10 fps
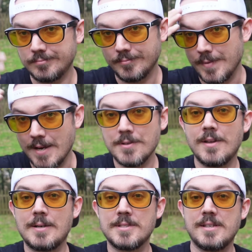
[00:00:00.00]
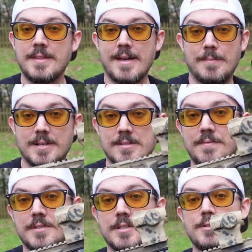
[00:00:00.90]
Never thought I would say that about a
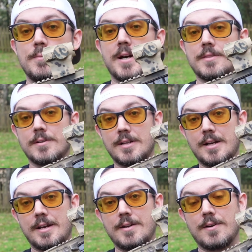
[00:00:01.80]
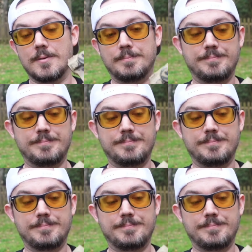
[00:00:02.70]
7.62x39 AR.